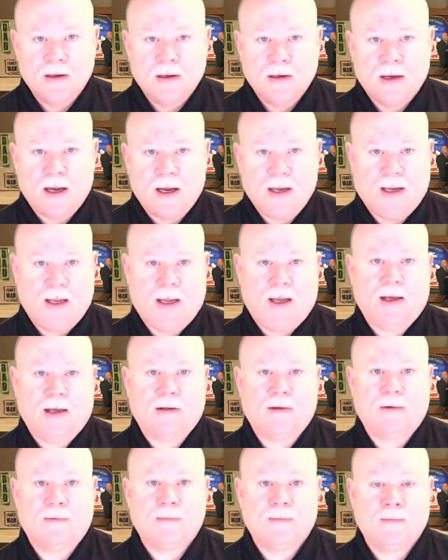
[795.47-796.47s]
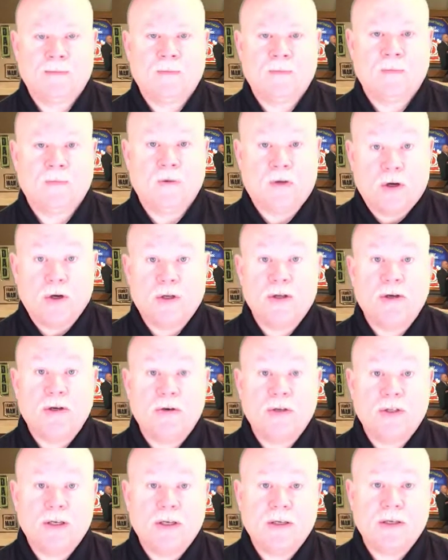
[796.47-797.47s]
I can't. The good
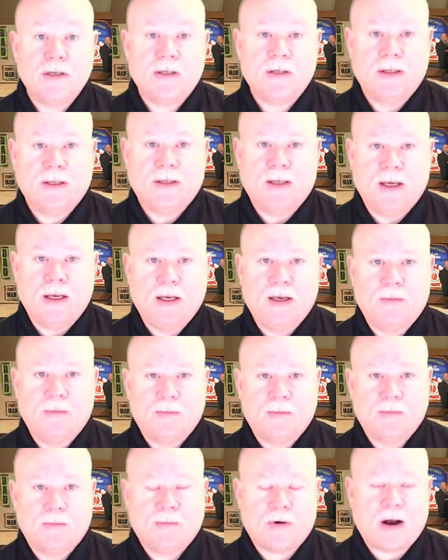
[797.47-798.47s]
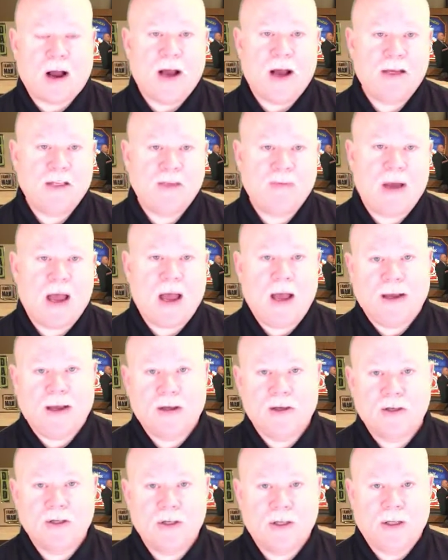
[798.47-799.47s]
news is that the prize
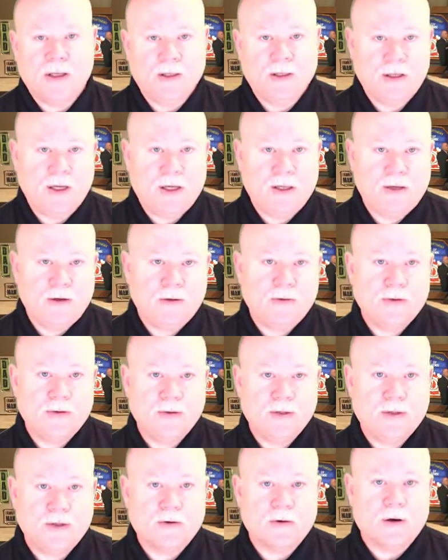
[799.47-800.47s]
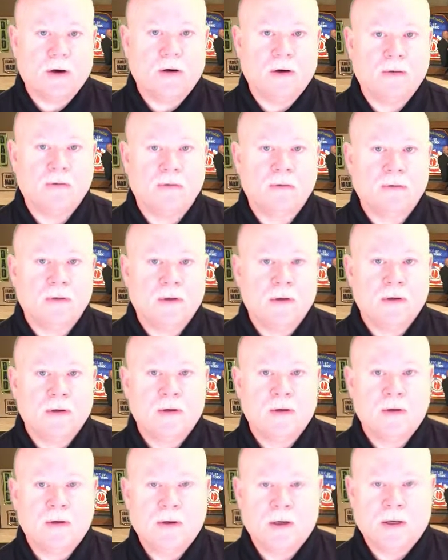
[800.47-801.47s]
package continues to grow
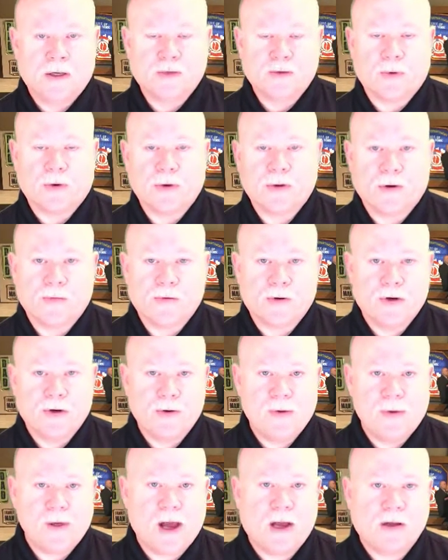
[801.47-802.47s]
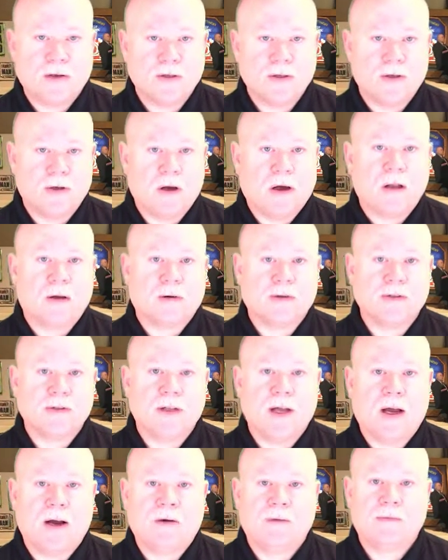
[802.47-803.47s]
and is worth over $2,000
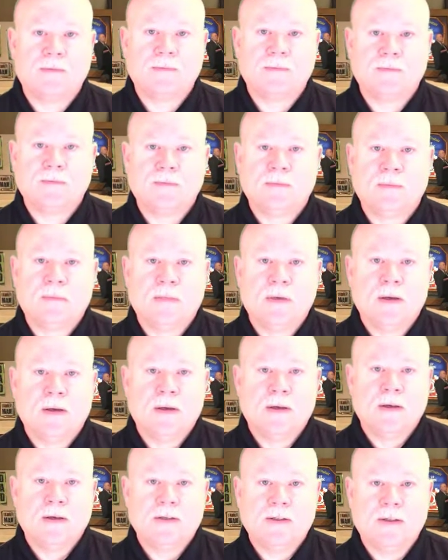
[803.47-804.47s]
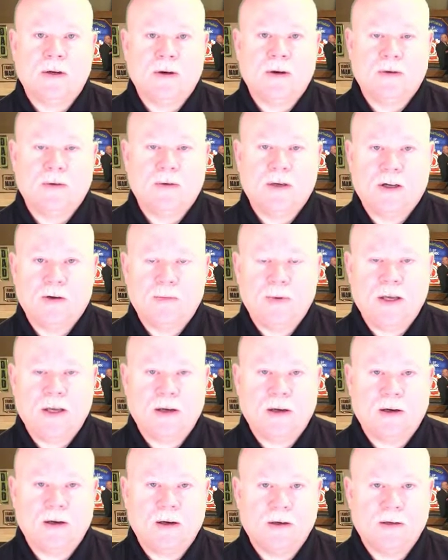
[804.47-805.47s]
now. So it'll be a
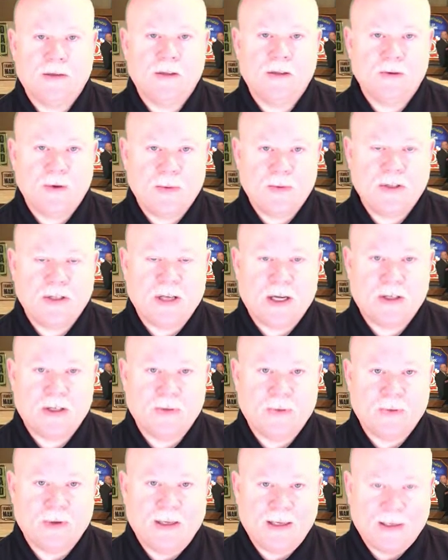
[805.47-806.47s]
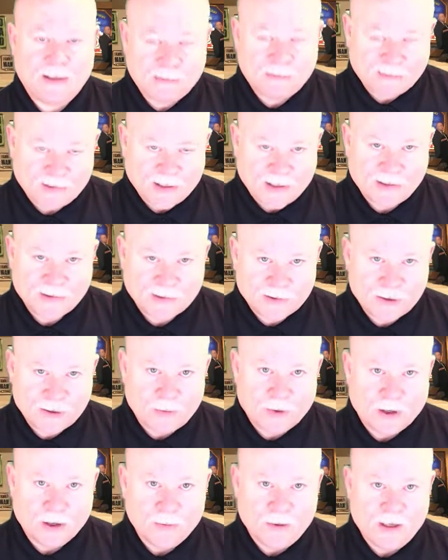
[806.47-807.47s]
good sweepstakes when we get to
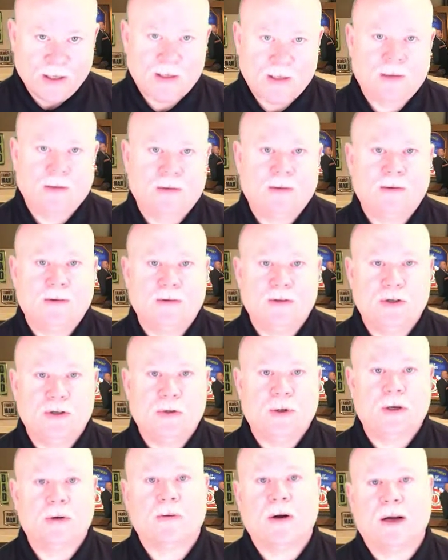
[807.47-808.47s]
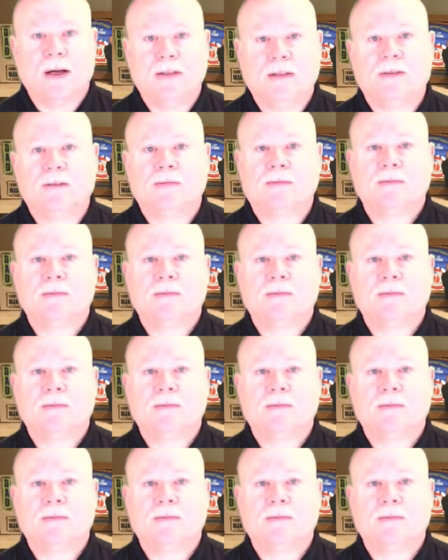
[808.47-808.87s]
where we can do it right.